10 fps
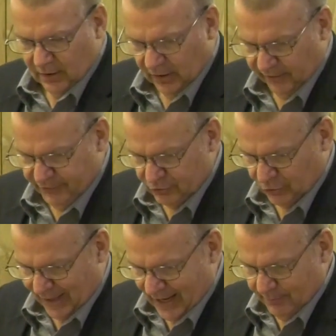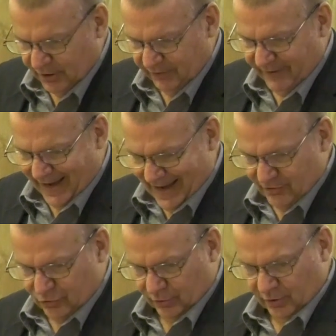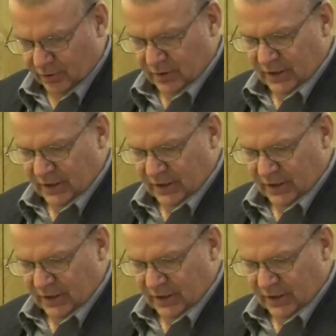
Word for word: of the tribe of Asher.